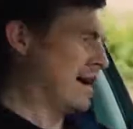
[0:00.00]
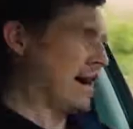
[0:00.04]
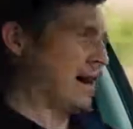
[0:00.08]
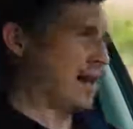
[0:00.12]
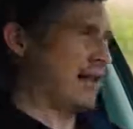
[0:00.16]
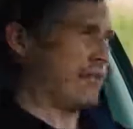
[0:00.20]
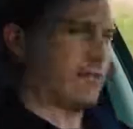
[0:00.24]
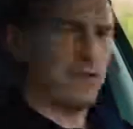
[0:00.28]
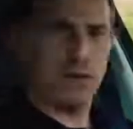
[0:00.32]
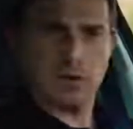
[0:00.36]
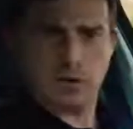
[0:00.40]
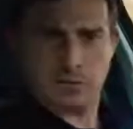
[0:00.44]

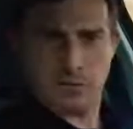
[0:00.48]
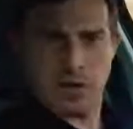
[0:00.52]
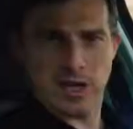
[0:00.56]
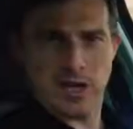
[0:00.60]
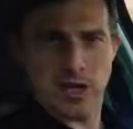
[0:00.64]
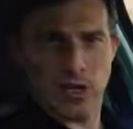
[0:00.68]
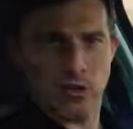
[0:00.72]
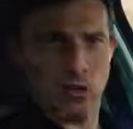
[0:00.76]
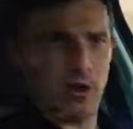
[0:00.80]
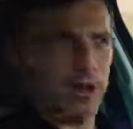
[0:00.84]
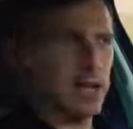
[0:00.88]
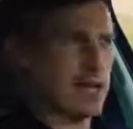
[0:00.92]
and it feels pretty
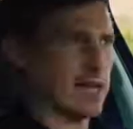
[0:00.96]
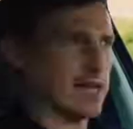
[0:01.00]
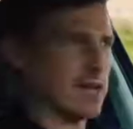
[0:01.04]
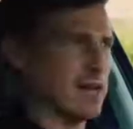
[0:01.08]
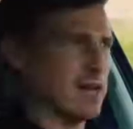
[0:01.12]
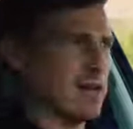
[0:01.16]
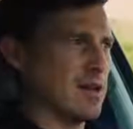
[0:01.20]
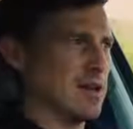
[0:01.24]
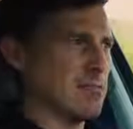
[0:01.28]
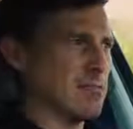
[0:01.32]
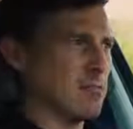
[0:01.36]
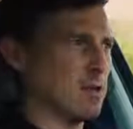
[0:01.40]
quick,
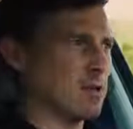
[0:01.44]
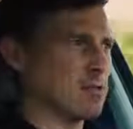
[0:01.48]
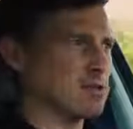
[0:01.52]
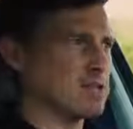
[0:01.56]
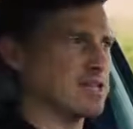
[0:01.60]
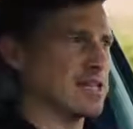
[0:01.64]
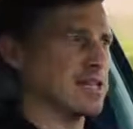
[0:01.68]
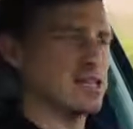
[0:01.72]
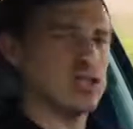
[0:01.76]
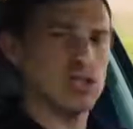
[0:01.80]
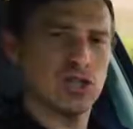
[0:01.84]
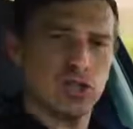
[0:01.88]
but I want to see